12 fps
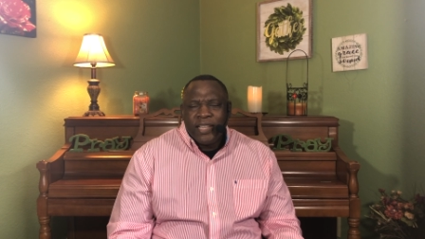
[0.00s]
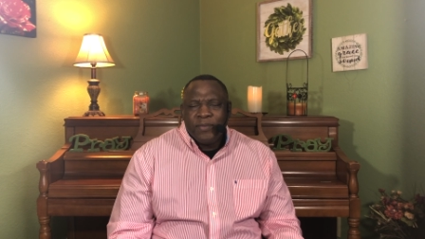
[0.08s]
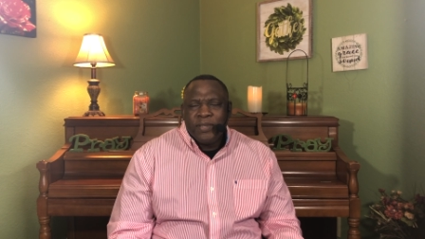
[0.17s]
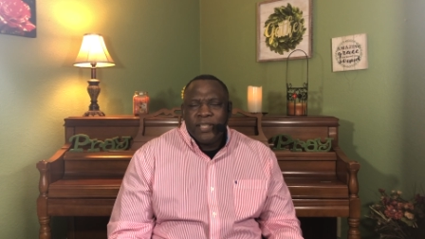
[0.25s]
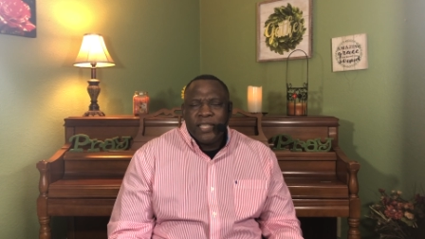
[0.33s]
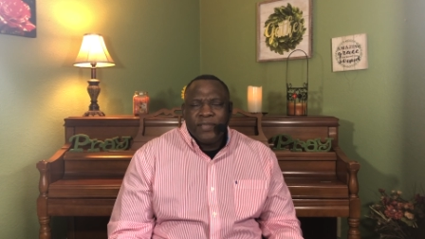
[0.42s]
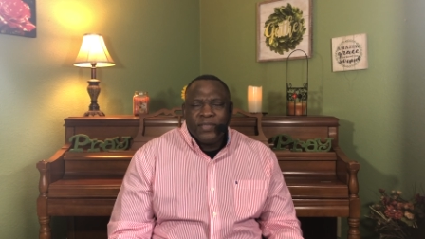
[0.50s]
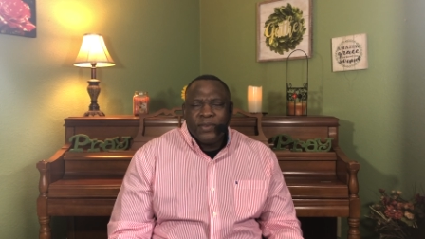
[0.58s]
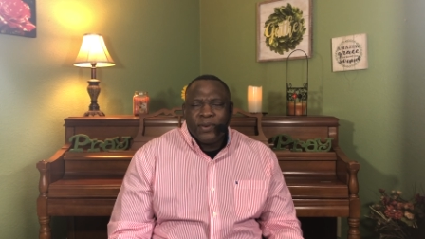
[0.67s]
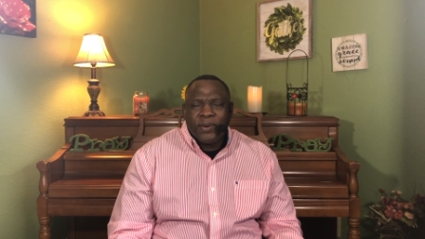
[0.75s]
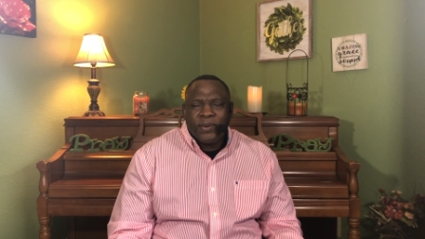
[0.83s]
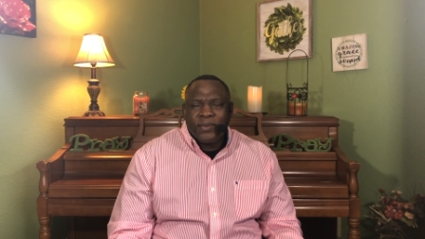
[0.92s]
And we give
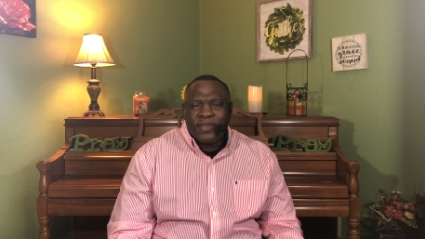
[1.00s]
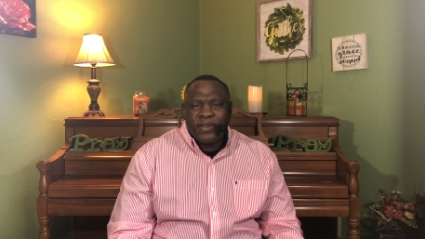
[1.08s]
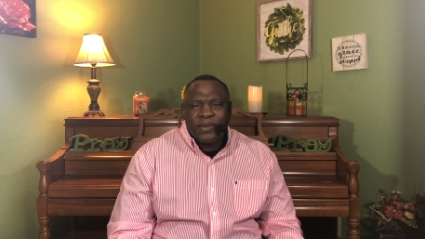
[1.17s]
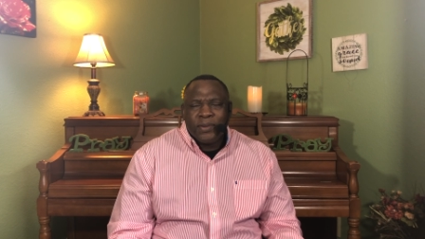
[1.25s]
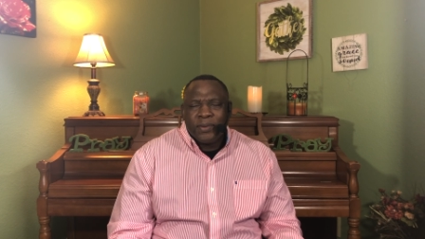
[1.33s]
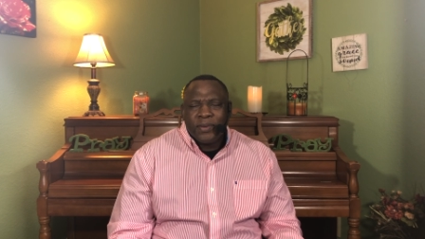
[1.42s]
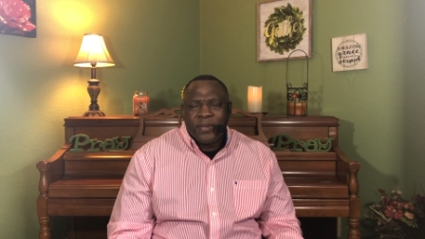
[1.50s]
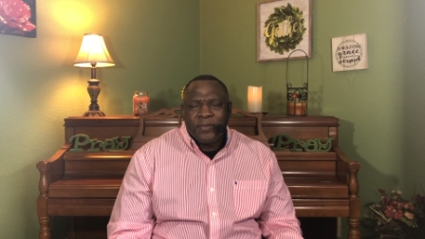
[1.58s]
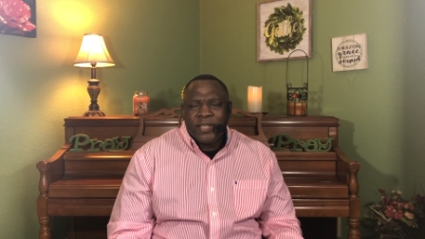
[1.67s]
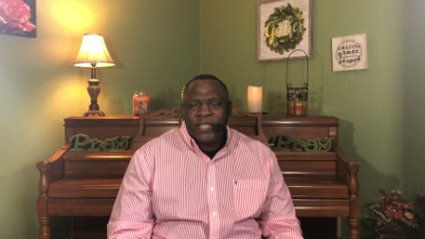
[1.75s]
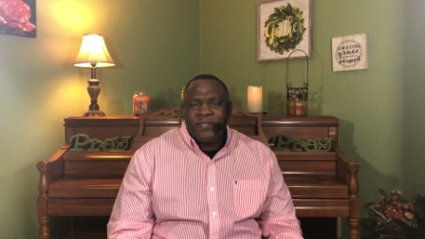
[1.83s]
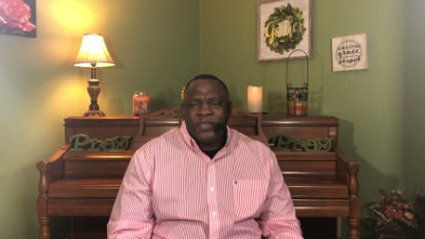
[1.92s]
you all the glory.
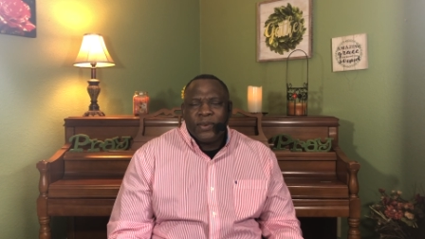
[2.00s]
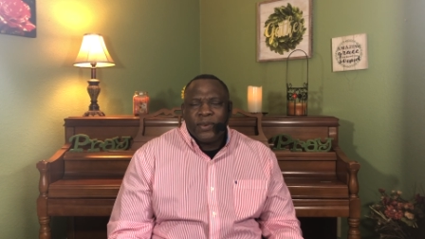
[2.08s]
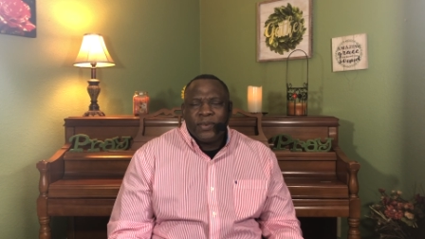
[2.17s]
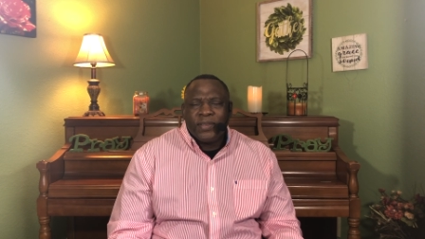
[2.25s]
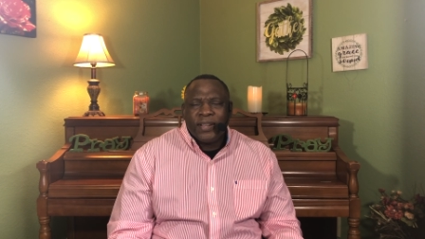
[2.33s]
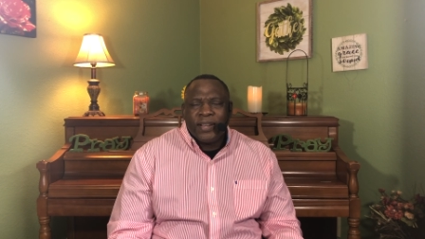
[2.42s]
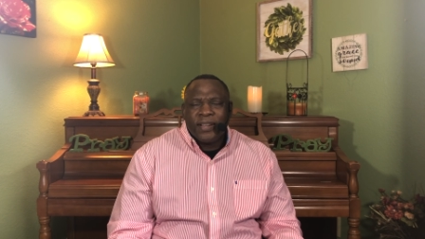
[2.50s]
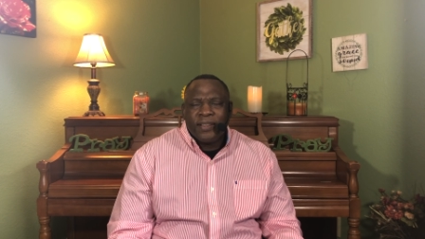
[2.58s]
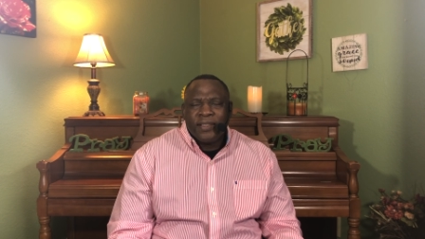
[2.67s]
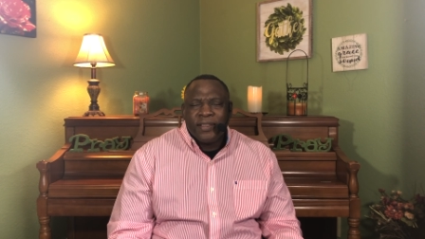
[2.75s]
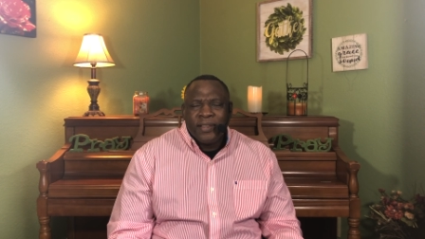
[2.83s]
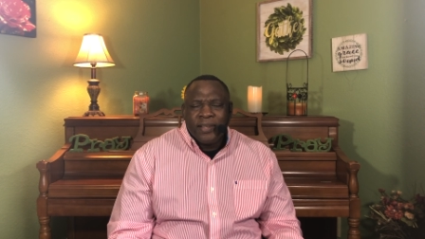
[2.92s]
We give you all the
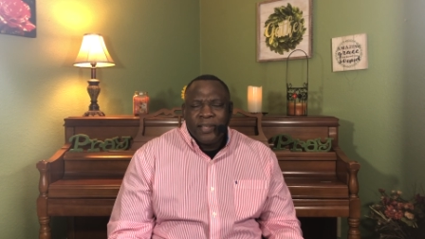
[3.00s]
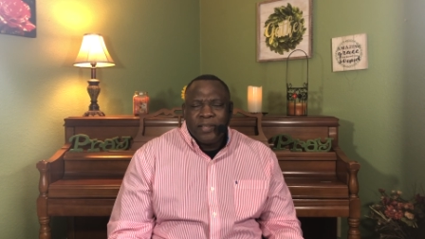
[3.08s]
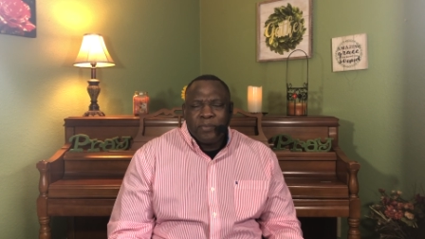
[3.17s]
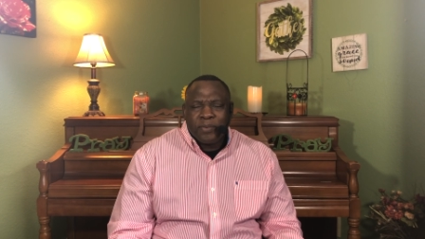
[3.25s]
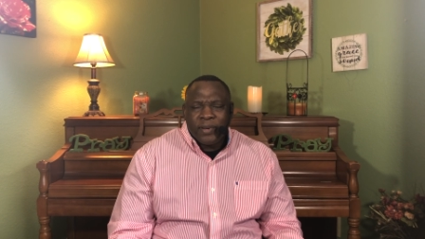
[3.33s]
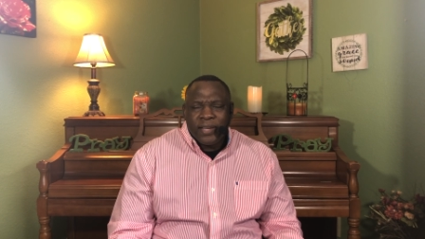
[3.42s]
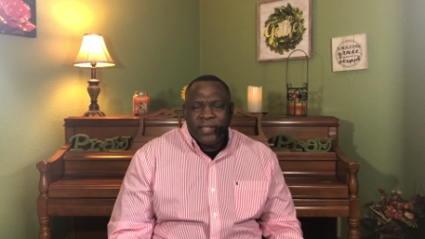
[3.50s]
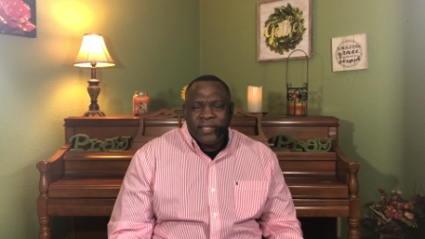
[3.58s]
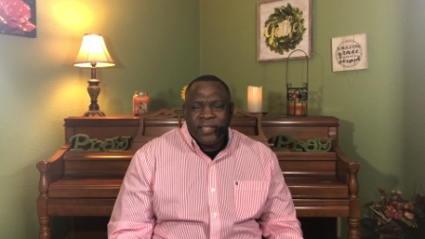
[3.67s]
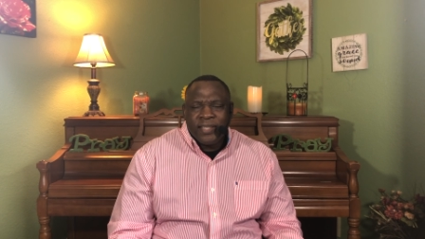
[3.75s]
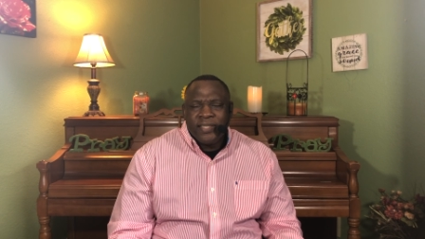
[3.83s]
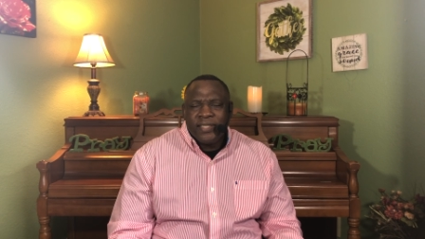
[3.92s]
honor and
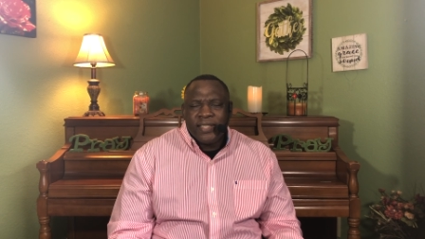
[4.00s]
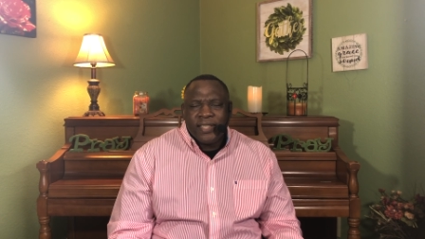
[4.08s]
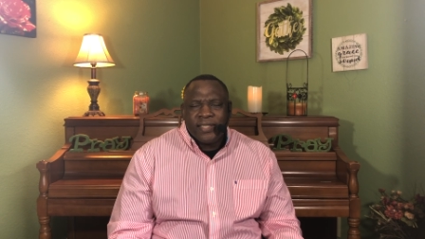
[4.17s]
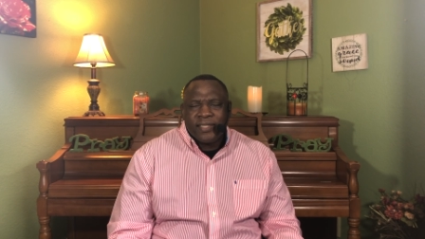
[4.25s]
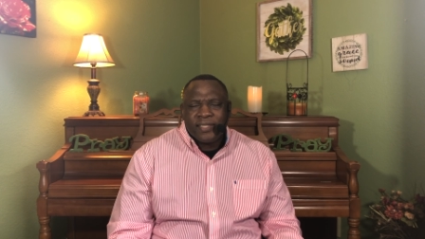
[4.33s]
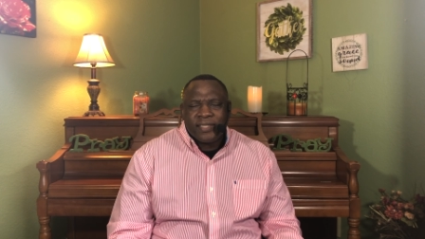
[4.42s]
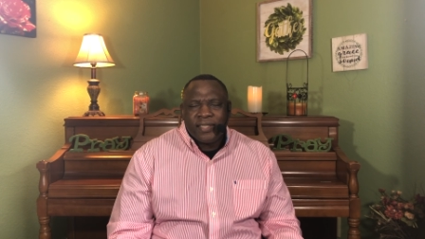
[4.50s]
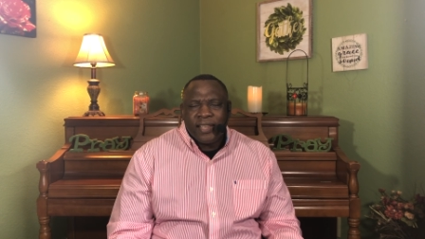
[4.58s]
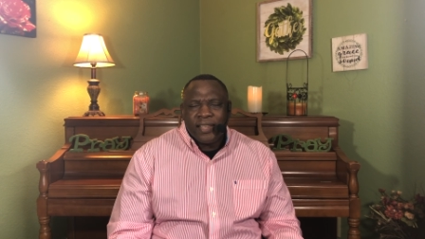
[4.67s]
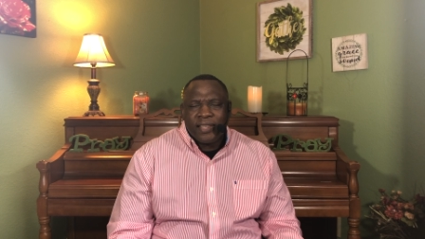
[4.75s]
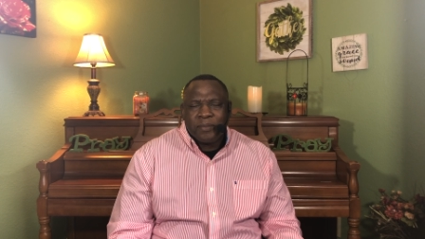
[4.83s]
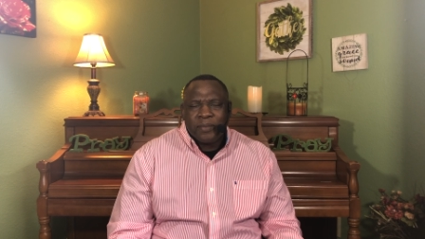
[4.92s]
praise in Jesus'
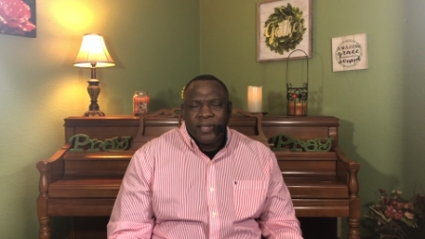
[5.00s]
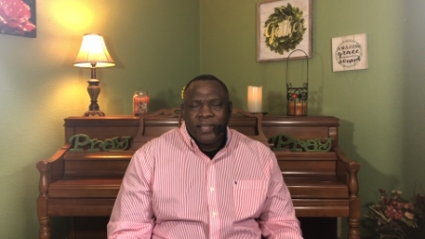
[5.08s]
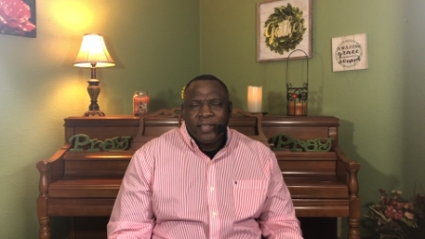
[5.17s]
name.